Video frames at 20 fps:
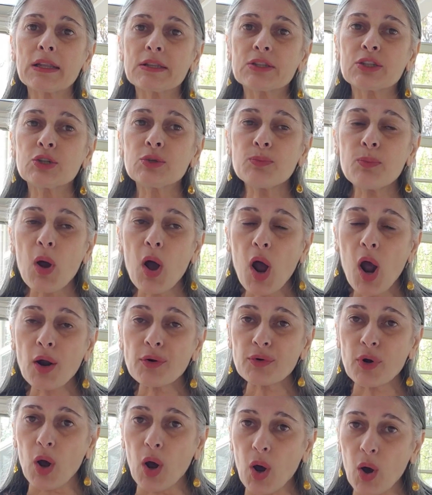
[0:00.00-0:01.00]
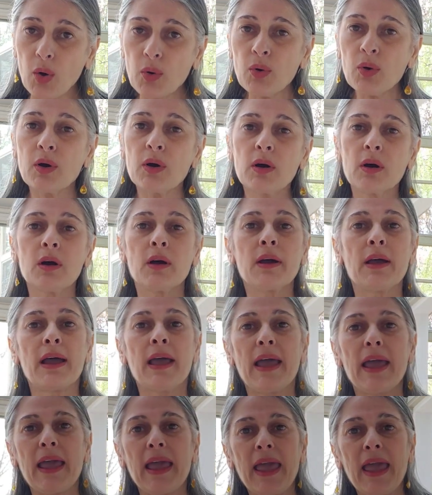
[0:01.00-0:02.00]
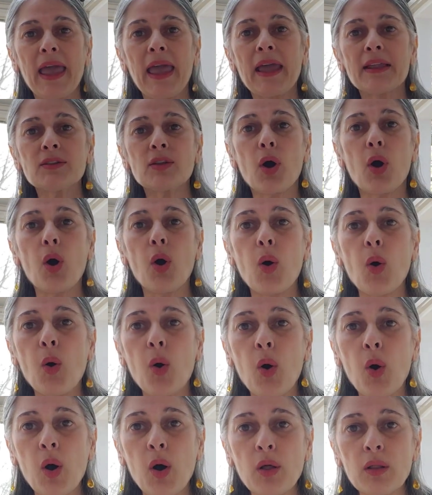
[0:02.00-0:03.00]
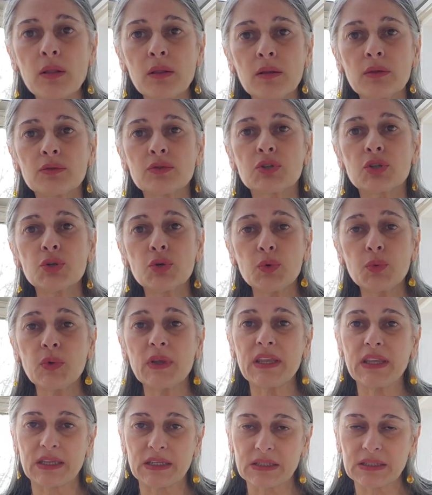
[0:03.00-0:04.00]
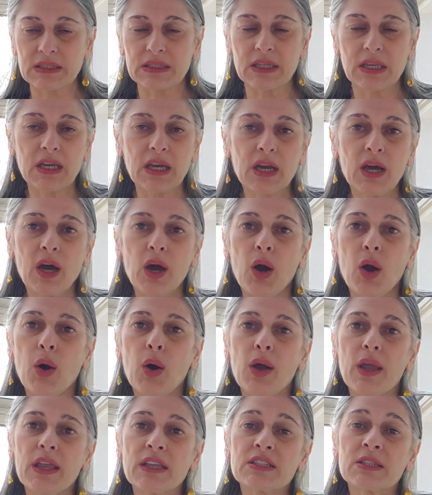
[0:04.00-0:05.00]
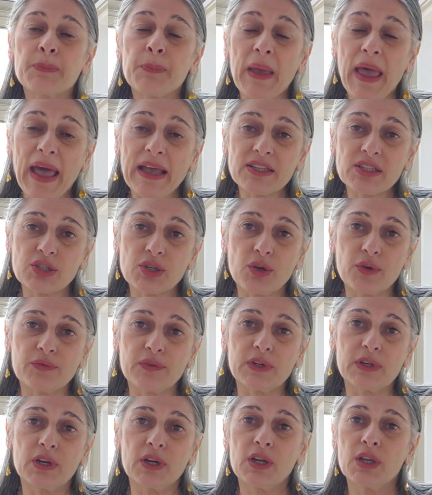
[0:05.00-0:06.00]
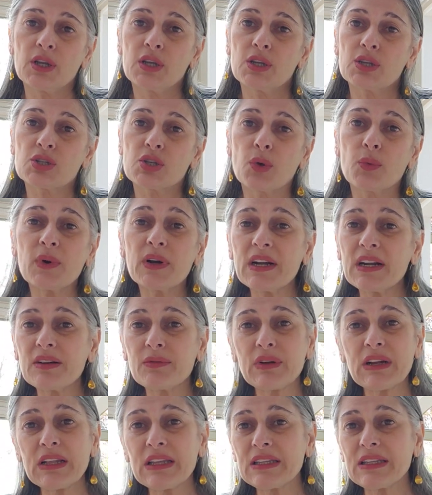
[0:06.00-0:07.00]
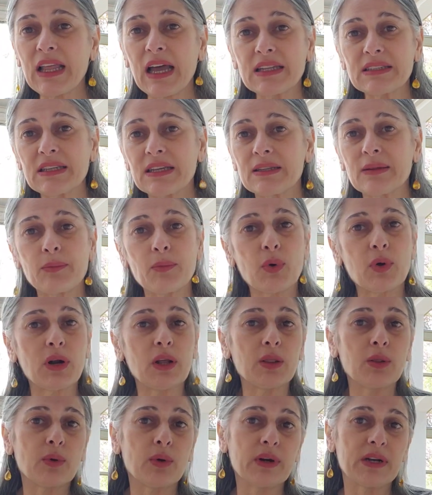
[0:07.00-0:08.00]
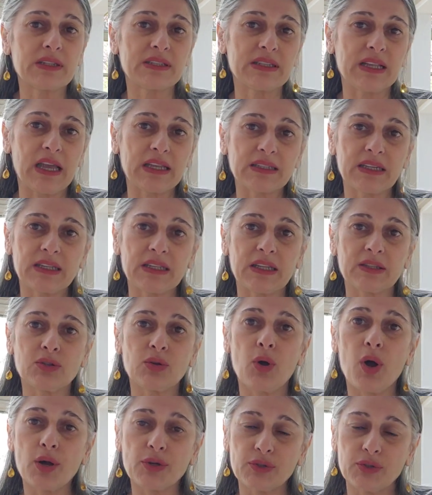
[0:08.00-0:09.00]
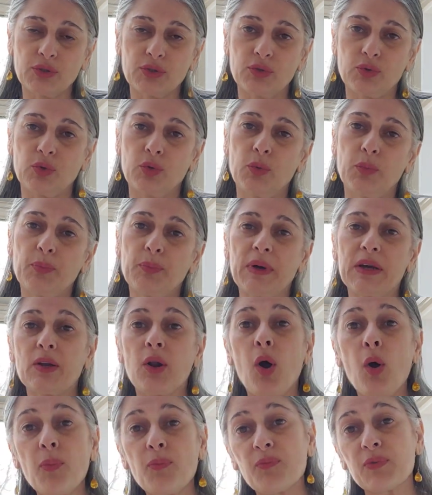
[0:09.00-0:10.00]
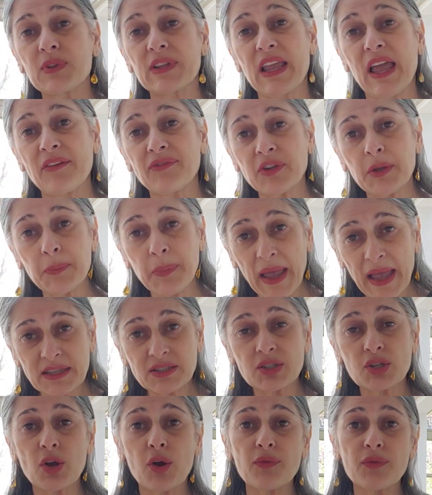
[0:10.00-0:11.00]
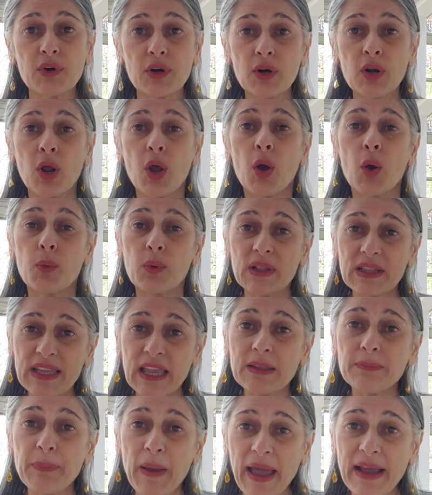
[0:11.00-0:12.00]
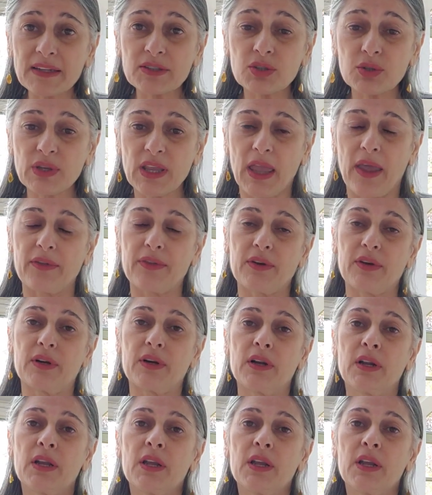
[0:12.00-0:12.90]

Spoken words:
Tomorrow and all 2 weeks, it's Passover. So we're really not gonna, Morah Lora is not gonna talk to you. But hopefully after Passover, we'll get back together.